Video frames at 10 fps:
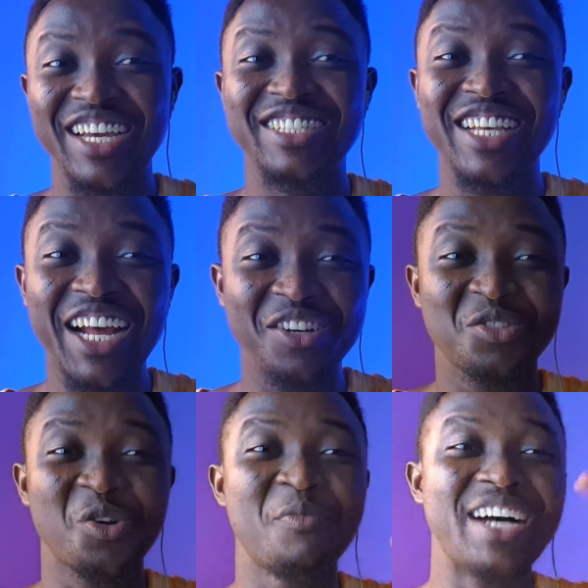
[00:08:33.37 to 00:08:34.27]
Yeah, shout out
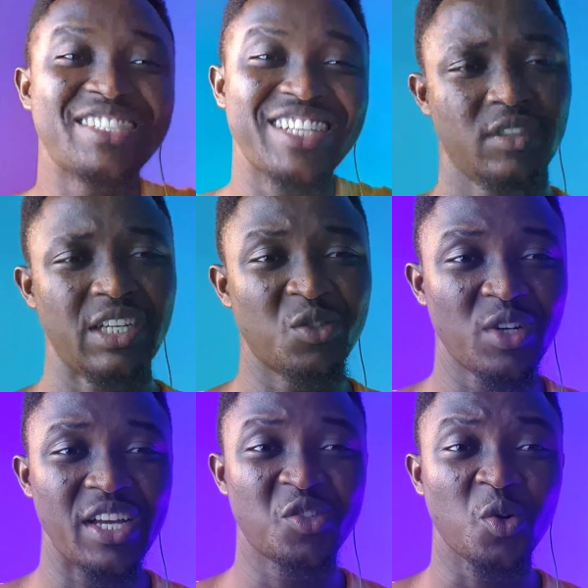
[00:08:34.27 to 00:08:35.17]
to your master. So
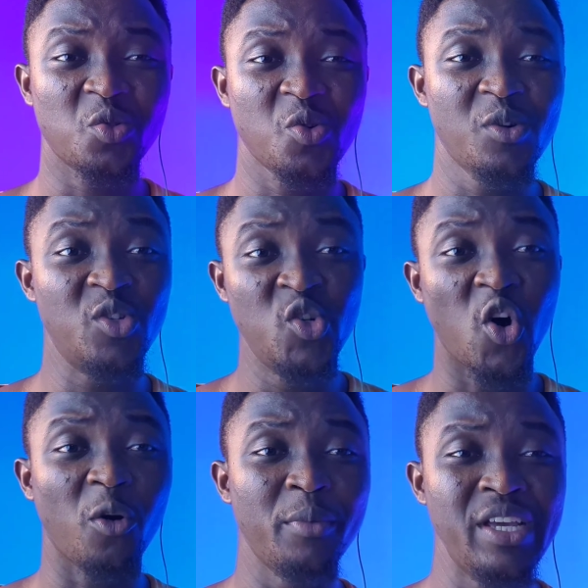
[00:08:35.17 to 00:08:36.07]
there's also
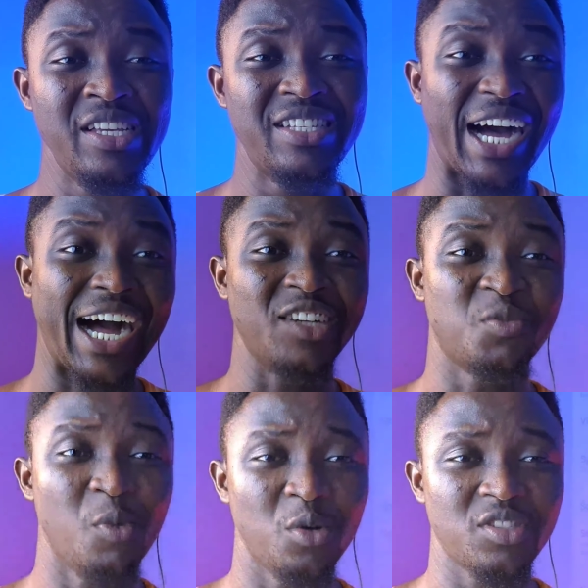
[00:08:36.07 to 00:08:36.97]
Dolby's
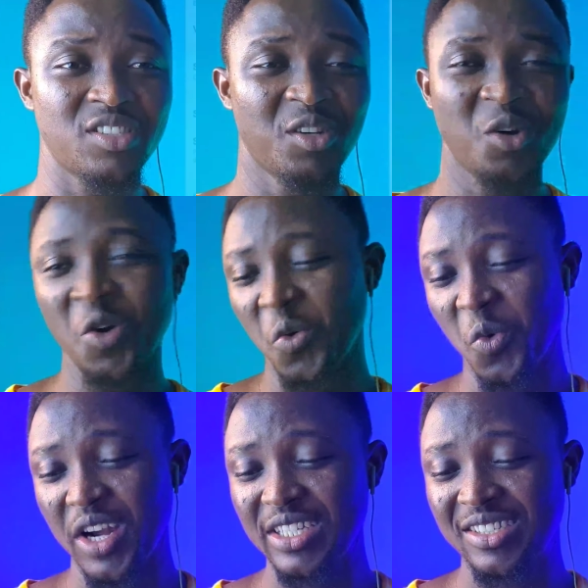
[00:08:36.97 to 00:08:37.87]
Atmos,
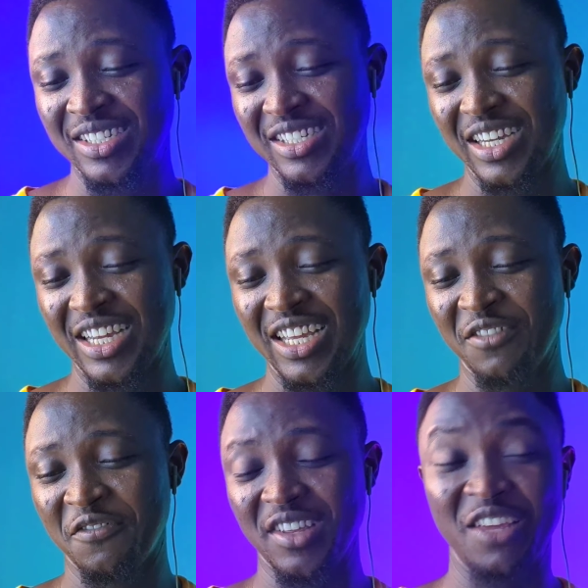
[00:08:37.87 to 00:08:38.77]
which
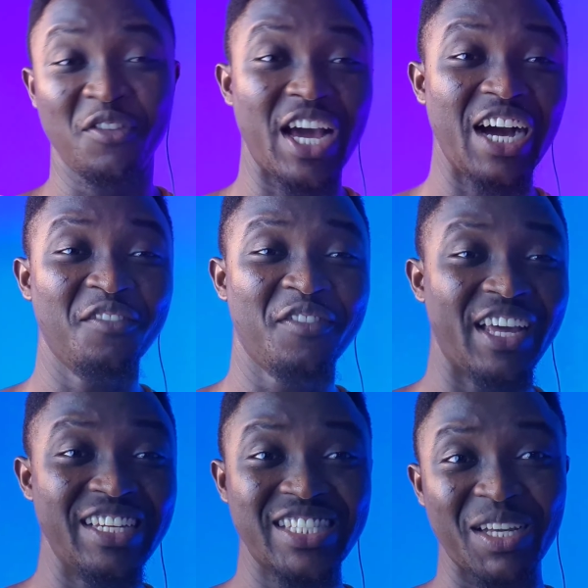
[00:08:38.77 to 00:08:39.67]
if you have
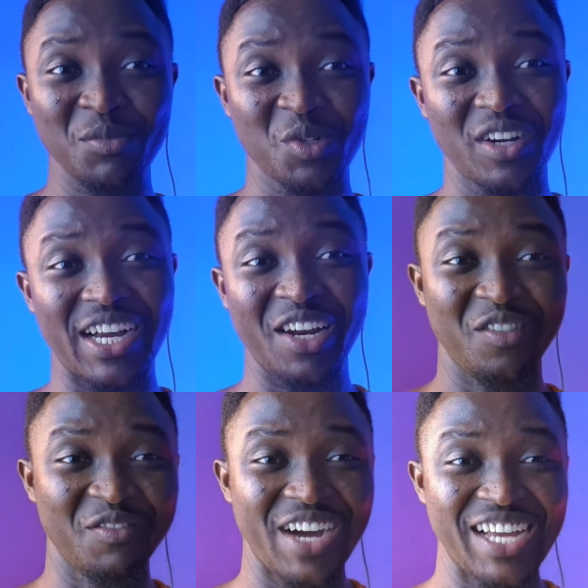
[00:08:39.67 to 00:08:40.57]
any Samsung kind
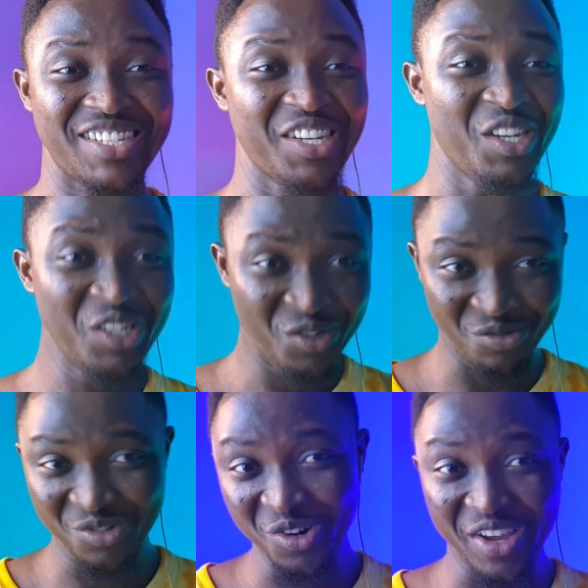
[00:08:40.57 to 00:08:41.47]
of device,
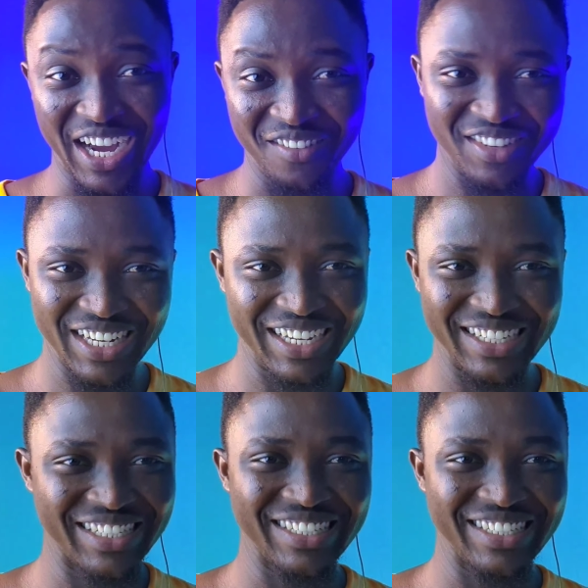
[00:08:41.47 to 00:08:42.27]
you know you have it there in